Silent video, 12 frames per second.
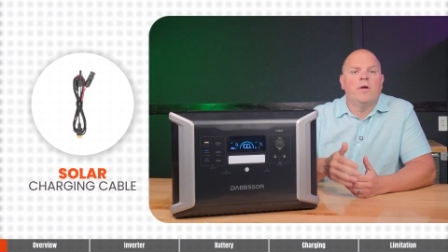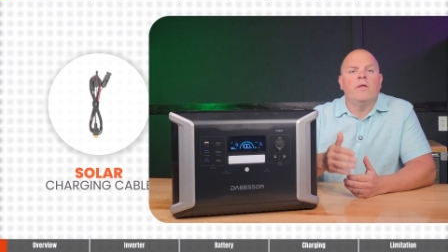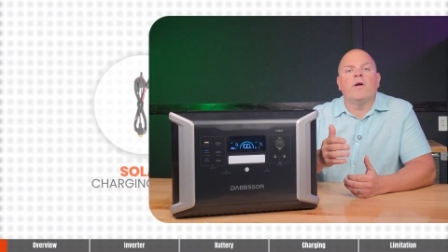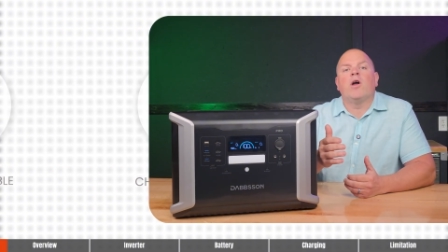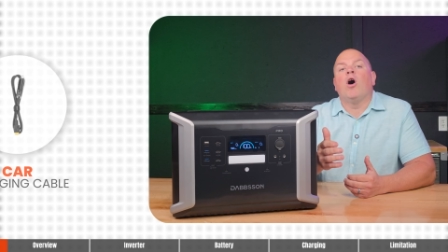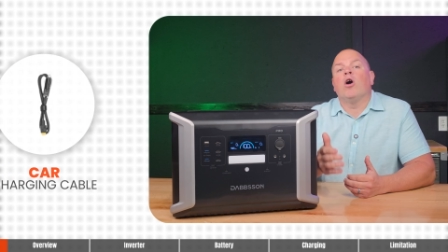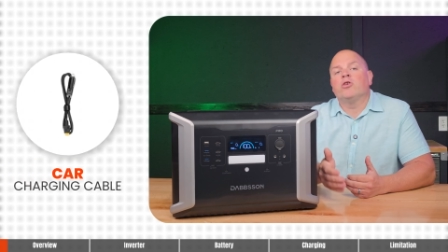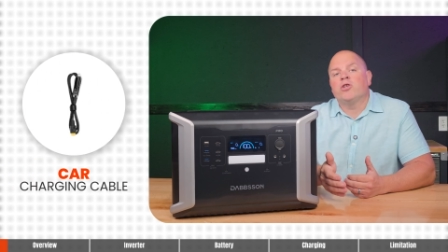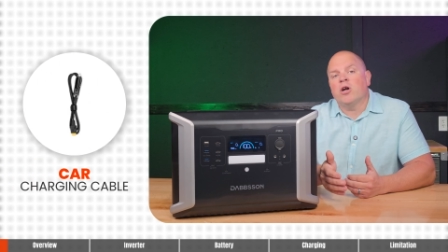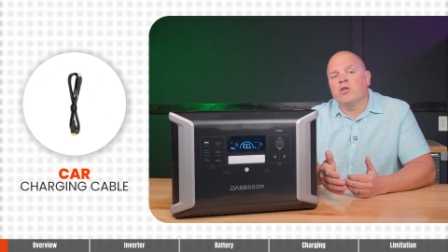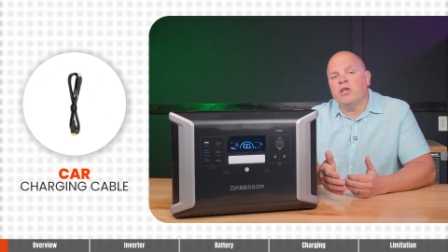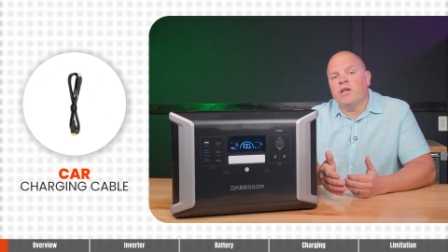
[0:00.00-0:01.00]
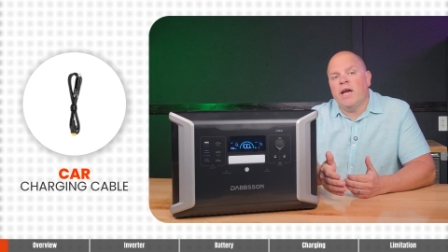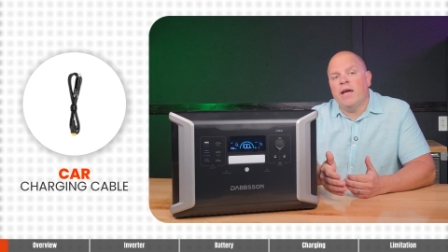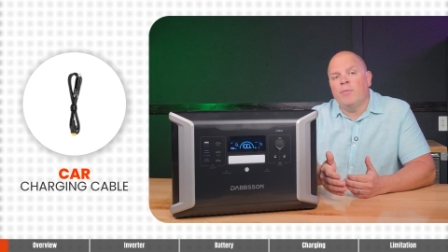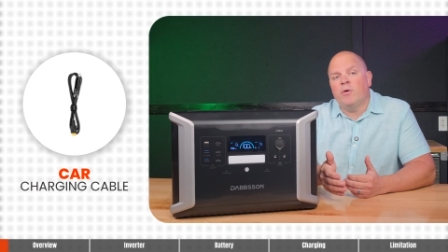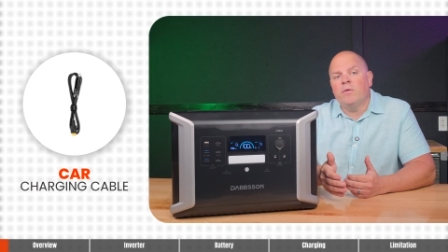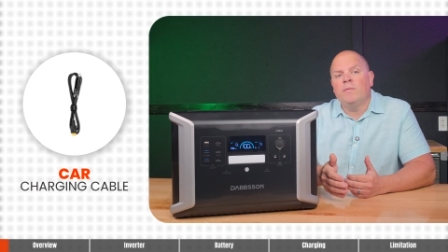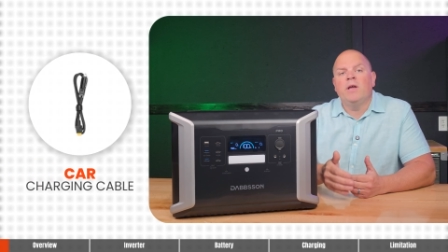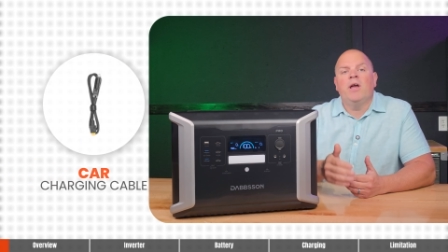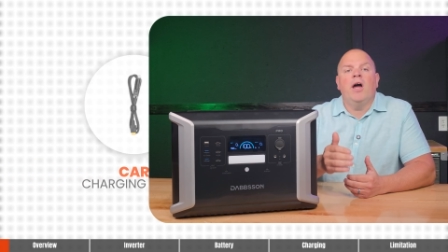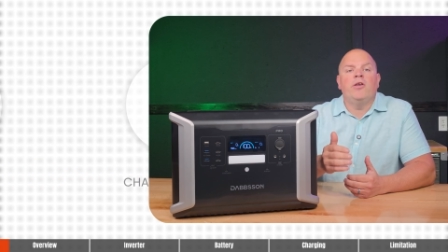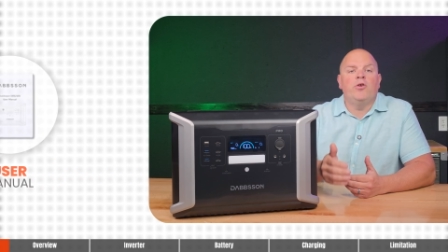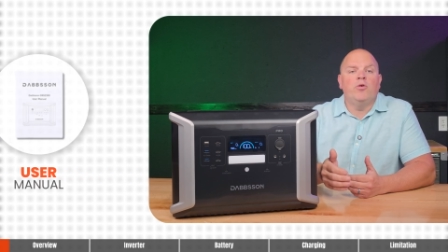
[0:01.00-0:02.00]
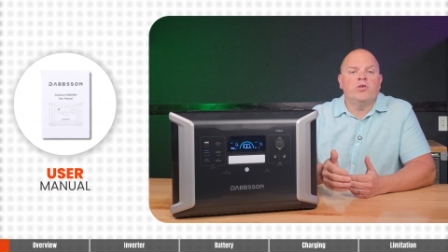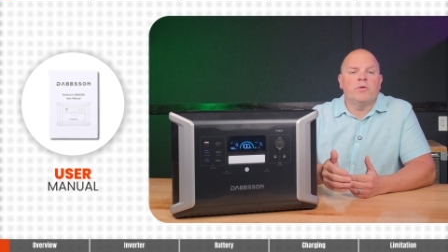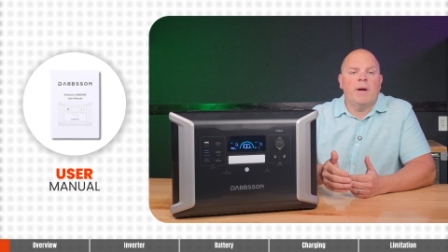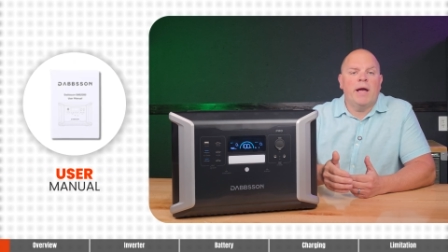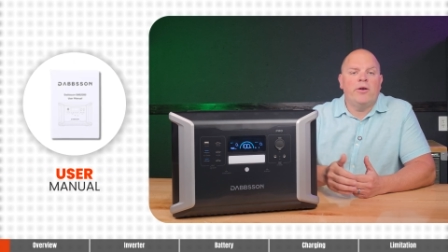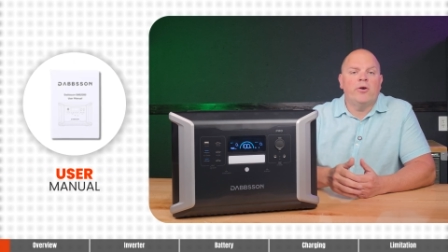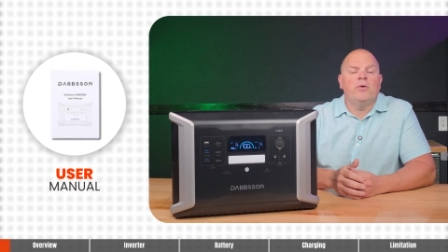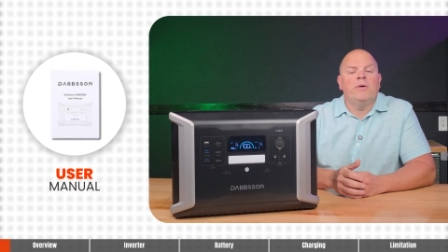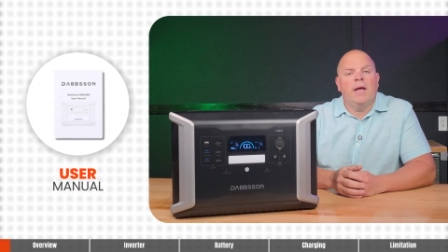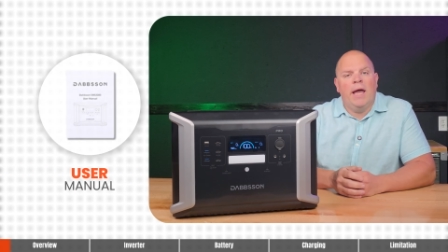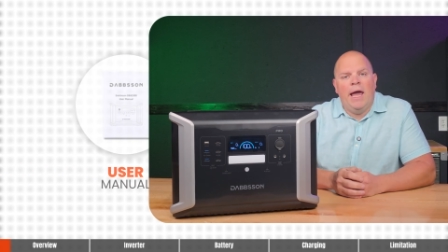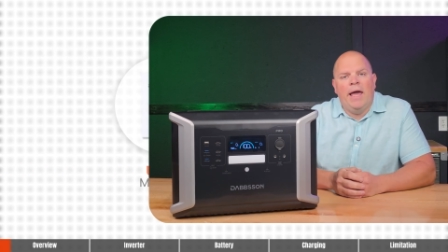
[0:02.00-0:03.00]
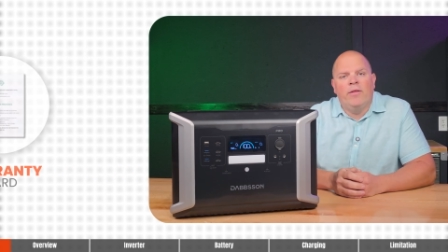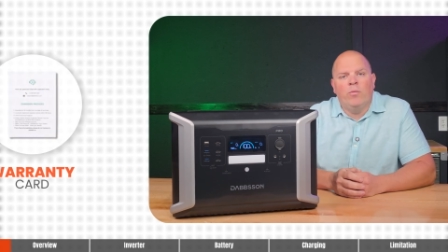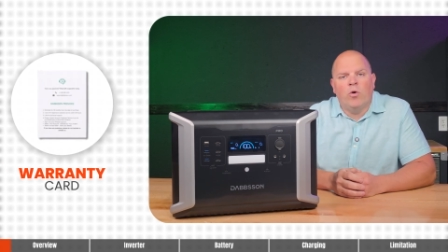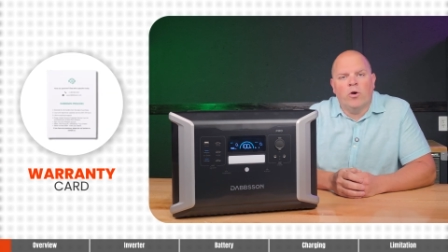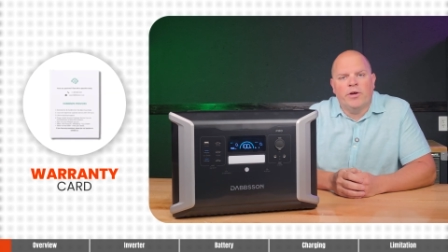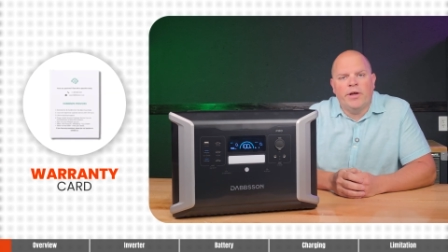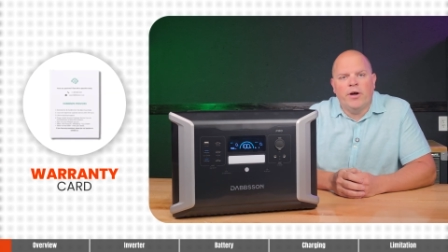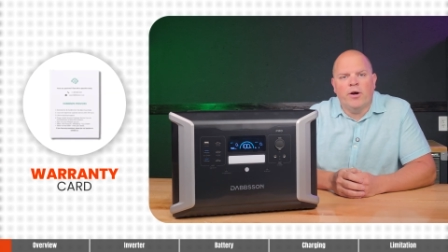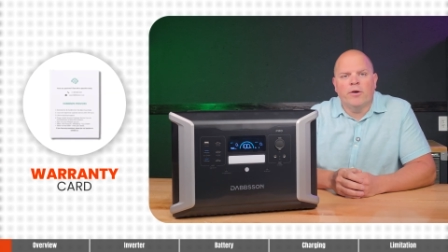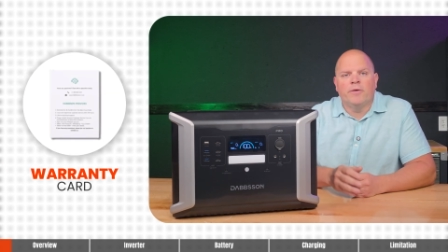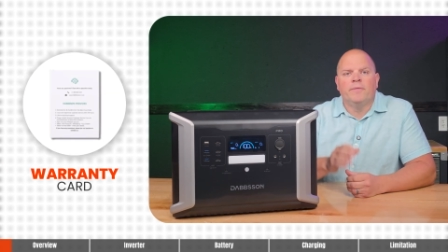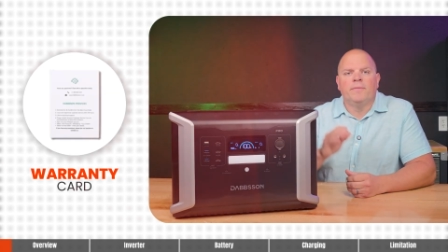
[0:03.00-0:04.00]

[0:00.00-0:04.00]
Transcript: the car charging cable, a user manual, and the warranty card.